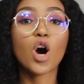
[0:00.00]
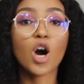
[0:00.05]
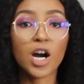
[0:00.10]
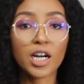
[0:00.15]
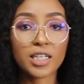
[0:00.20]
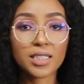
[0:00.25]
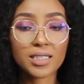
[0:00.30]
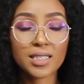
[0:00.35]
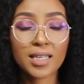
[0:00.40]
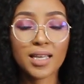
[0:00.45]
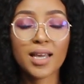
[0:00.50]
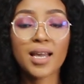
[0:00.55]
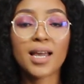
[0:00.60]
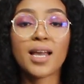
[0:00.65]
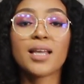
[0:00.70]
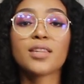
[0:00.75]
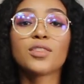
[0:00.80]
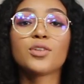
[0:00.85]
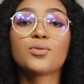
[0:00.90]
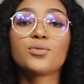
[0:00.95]
hot.
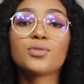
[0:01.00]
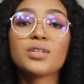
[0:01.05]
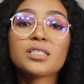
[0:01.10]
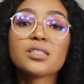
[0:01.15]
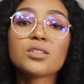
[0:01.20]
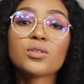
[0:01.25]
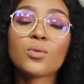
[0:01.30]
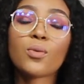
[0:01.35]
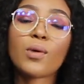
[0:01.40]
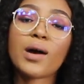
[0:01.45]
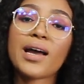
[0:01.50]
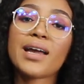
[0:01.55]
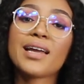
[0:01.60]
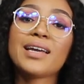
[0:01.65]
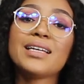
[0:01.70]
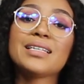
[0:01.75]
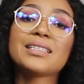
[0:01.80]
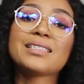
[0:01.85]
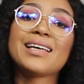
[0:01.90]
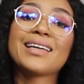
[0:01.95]
The reason why
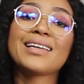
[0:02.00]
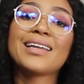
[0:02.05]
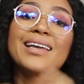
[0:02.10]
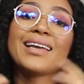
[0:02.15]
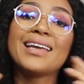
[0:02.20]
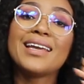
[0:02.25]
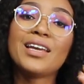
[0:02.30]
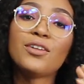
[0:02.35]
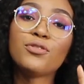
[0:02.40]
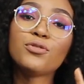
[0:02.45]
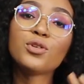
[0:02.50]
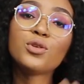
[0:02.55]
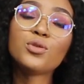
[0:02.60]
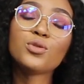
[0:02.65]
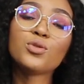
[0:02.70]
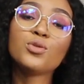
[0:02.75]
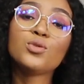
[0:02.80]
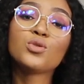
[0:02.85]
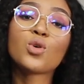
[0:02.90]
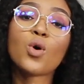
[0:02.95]
is that if you
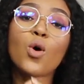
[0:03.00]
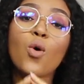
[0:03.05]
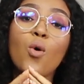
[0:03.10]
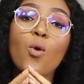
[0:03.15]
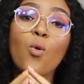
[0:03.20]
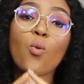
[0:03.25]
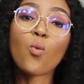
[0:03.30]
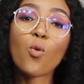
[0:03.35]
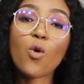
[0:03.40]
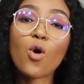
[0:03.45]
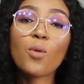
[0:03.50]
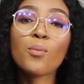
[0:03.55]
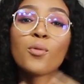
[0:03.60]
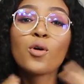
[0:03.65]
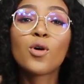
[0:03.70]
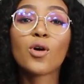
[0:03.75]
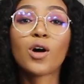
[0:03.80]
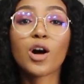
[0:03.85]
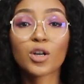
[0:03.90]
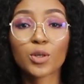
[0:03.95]
use
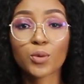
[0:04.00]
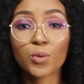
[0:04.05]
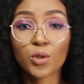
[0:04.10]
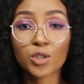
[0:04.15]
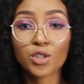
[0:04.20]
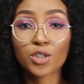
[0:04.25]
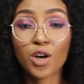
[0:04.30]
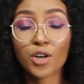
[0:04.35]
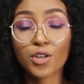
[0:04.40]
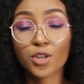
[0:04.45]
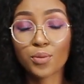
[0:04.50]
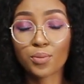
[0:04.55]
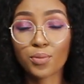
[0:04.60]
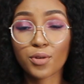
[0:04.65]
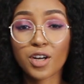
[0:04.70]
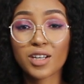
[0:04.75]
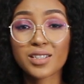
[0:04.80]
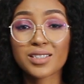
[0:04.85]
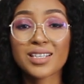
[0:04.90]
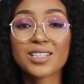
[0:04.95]
warm or hot water on your
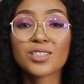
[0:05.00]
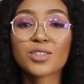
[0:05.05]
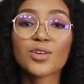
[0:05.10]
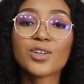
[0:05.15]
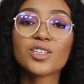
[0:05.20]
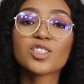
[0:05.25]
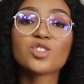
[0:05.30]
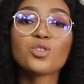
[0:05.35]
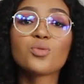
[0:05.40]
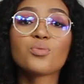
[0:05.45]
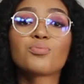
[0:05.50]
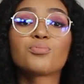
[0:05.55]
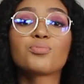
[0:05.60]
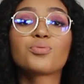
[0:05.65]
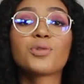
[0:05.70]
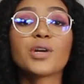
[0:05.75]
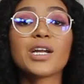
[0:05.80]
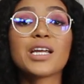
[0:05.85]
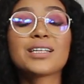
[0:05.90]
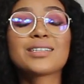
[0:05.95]
bras, it's going to
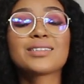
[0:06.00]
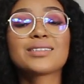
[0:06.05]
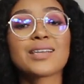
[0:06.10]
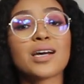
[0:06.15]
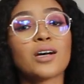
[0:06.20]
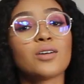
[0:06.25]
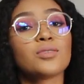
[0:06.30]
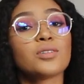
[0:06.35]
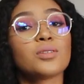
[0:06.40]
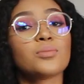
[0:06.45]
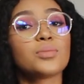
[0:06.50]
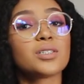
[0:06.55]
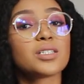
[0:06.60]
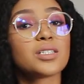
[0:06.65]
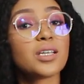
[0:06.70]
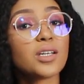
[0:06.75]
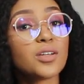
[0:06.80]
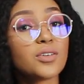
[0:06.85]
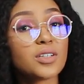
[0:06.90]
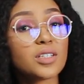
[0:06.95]
break down the
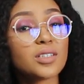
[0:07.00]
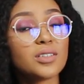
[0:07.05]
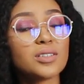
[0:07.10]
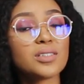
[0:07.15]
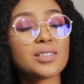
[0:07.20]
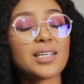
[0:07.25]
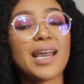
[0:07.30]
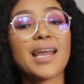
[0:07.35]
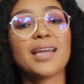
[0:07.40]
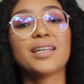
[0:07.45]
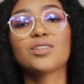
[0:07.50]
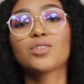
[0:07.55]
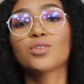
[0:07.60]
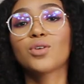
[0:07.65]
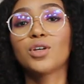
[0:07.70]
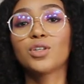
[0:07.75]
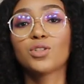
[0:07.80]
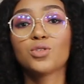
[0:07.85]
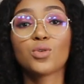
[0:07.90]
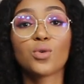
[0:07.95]
materials and it's
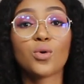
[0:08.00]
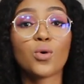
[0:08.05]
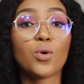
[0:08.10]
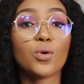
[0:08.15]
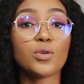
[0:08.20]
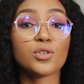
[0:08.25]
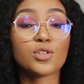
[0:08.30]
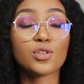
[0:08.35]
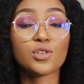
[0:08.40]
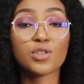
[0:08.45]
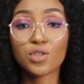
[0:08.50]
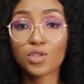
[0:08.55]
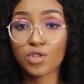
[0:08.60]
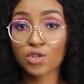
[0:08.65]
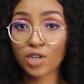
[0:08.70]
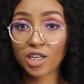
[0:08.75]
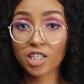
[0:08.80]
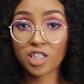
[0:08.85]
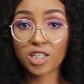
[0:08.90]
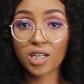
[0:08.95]
going to cause
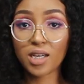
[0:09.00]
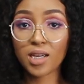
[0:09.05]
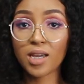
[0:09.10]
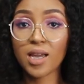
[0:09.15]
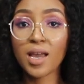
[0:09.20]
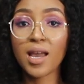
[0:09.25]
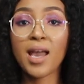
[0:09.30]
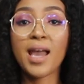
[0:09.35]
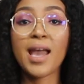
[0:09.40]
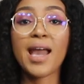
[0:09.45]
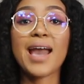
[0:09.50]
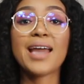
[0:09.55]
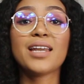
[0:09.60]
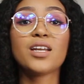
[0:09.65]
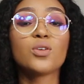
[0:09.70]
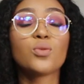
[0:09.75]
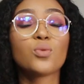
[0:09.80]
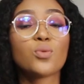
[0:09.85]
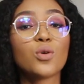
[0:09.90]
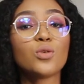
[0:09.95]
stretching, and
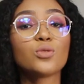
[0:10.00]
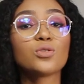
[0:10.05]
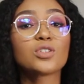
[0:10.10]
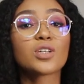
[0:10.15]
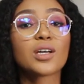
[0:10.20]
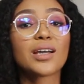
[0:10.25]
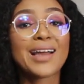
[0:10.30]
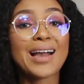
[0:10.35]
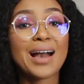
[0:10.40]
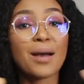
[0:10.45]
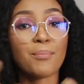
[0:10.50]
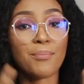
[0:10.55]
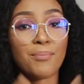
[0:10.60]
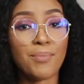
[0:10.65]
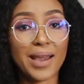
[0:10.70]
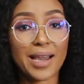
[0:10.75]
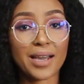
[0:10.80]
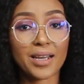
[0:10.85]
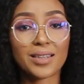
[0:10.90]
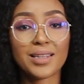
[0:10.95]
it won't come
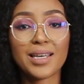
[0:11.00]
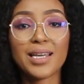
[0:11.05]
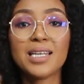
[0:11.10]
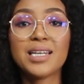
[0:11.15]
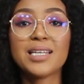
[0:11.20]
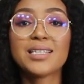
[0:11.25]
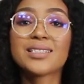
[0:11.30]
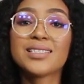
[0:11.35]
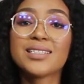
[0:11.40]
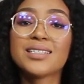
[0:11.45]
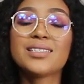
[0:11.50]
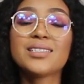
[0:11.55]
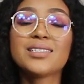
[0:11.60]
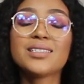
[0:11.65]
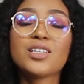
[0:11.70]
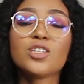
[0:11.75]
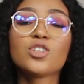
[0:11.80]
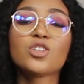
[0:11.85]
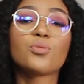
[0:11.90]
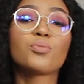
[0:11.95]
back. The
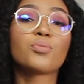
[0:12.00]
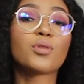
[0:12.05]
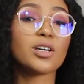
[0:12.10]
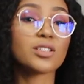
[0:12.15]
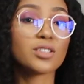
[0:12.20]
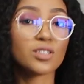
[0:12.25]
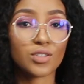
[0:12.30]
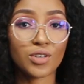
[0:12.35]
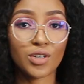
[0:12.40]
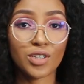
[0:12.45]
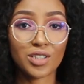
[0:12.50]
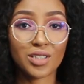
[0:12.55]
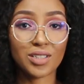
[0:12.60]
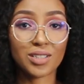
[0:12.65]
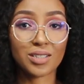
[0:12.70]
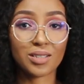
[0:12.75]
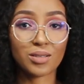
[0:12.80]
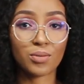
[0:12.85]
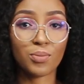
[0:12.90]
elasticity in your bras is going to